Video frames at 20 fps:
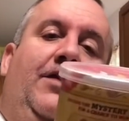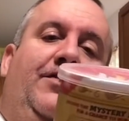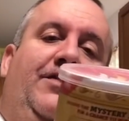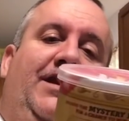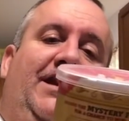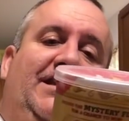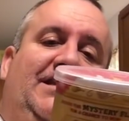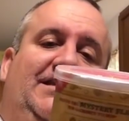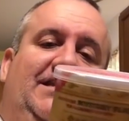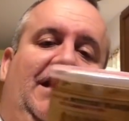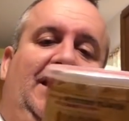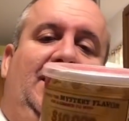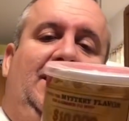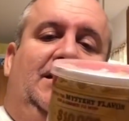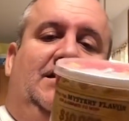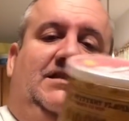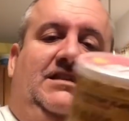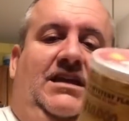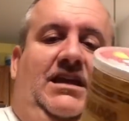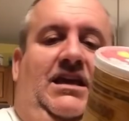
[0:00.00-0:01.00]
this
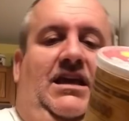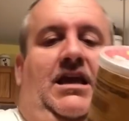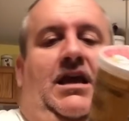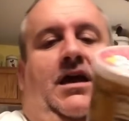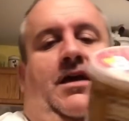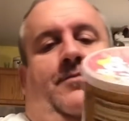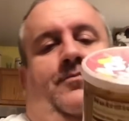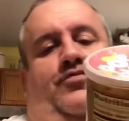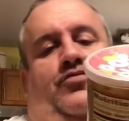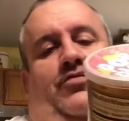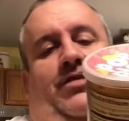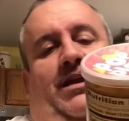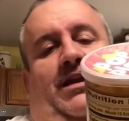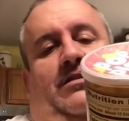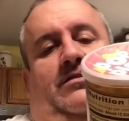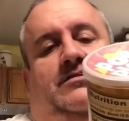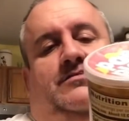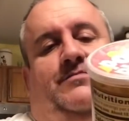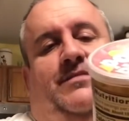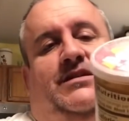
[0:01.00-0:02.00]
is the
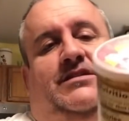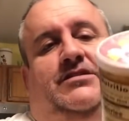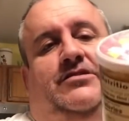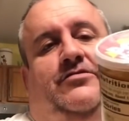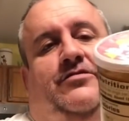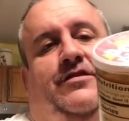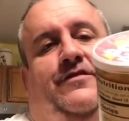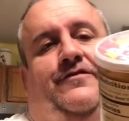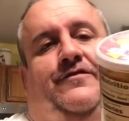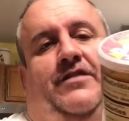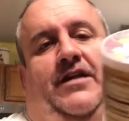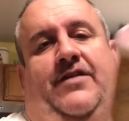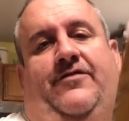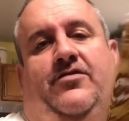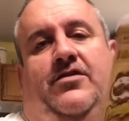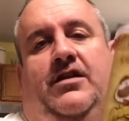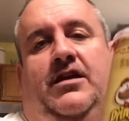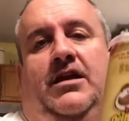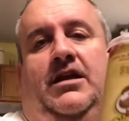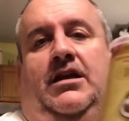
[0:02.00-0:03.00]
Pringles mystery
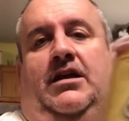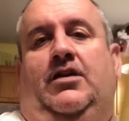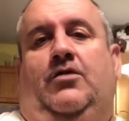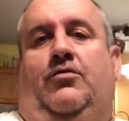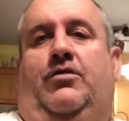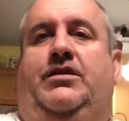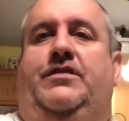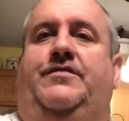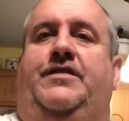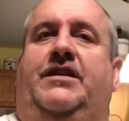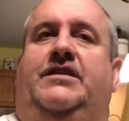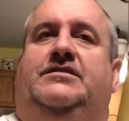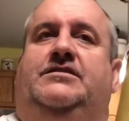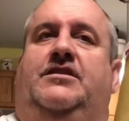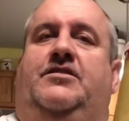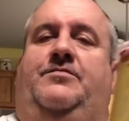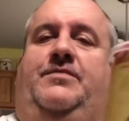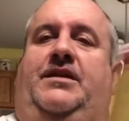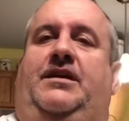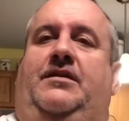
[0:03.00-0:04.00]
flavor. What do you think it's
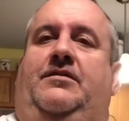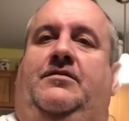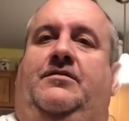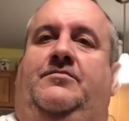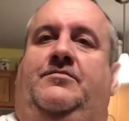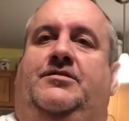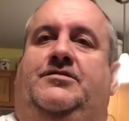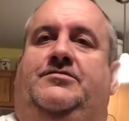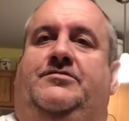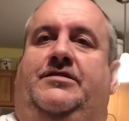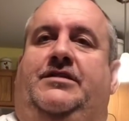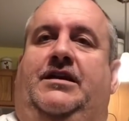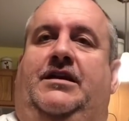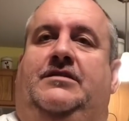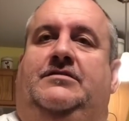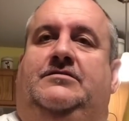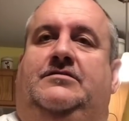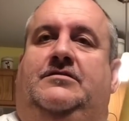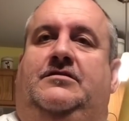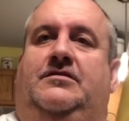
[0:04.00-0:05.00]
going to be, mystery
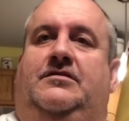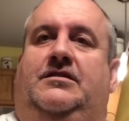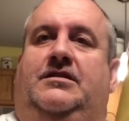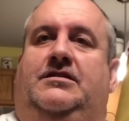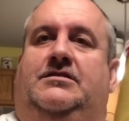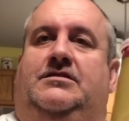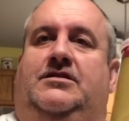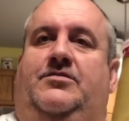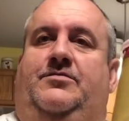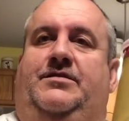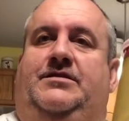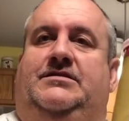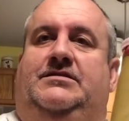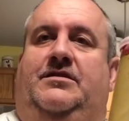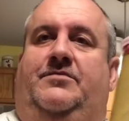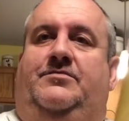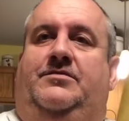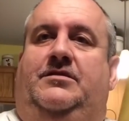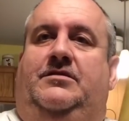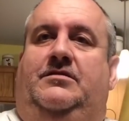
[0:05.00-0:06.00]
guest? Do you think it's going to be
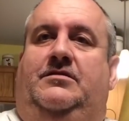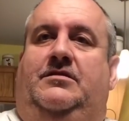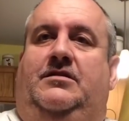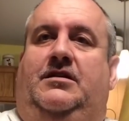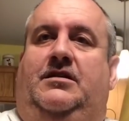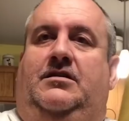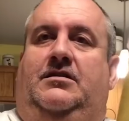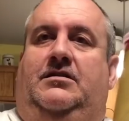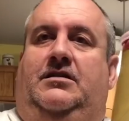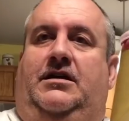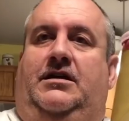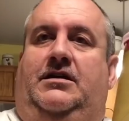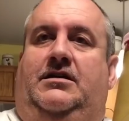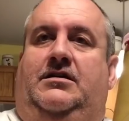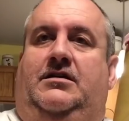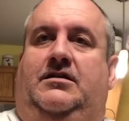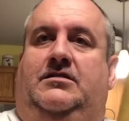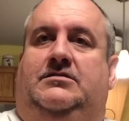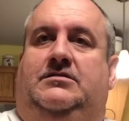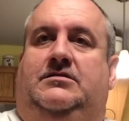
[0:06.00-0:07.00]
something like
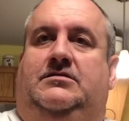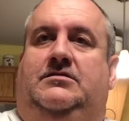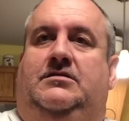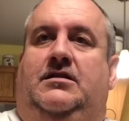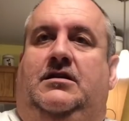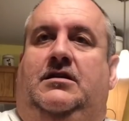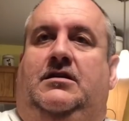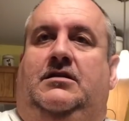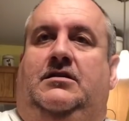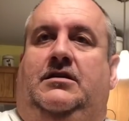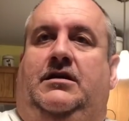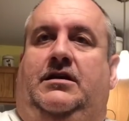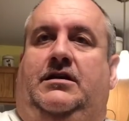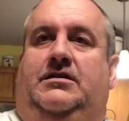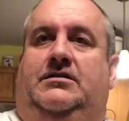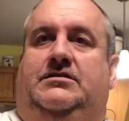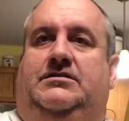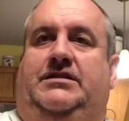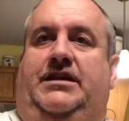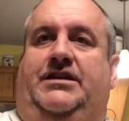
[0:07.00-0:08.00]

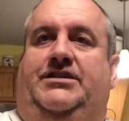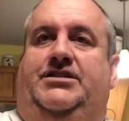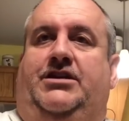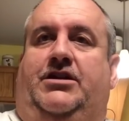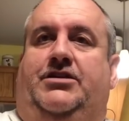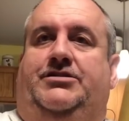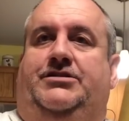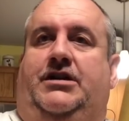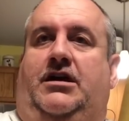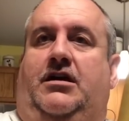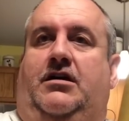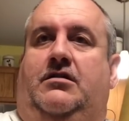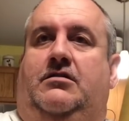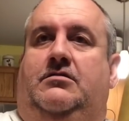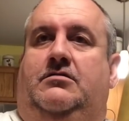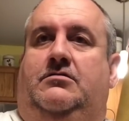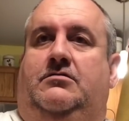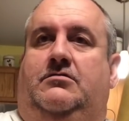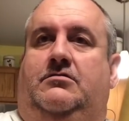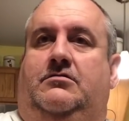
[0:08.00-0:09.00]
steak
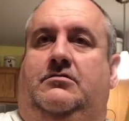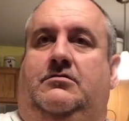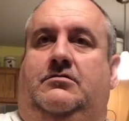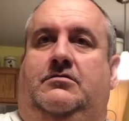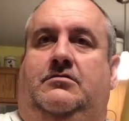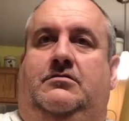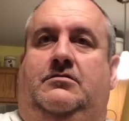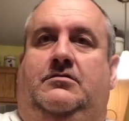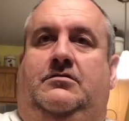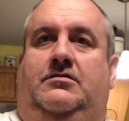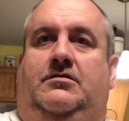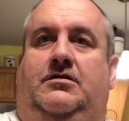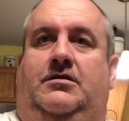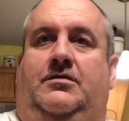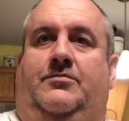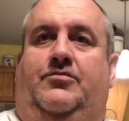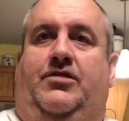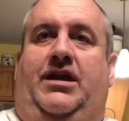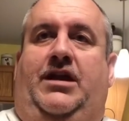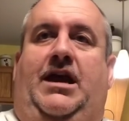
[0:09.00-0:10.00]
tartare or
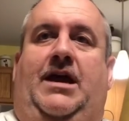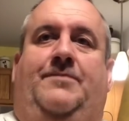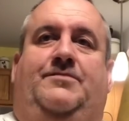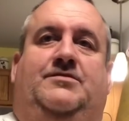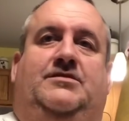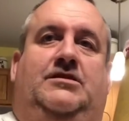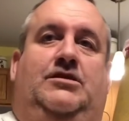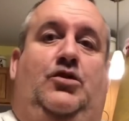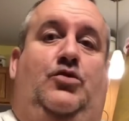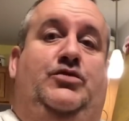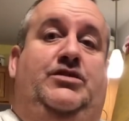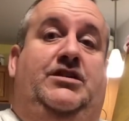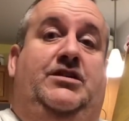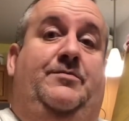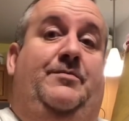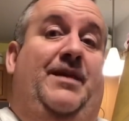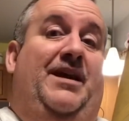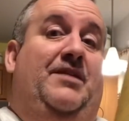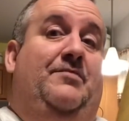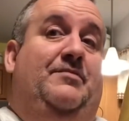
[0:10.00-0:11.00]
perhaps
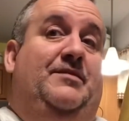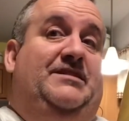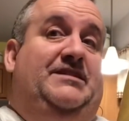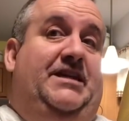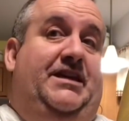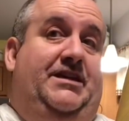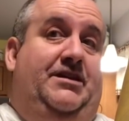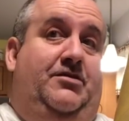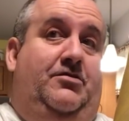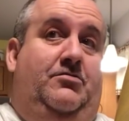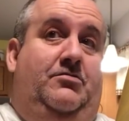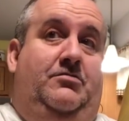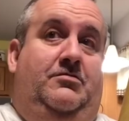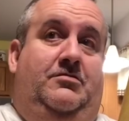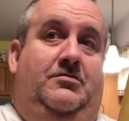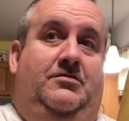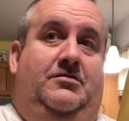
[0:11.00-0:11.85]
loaded baked potato?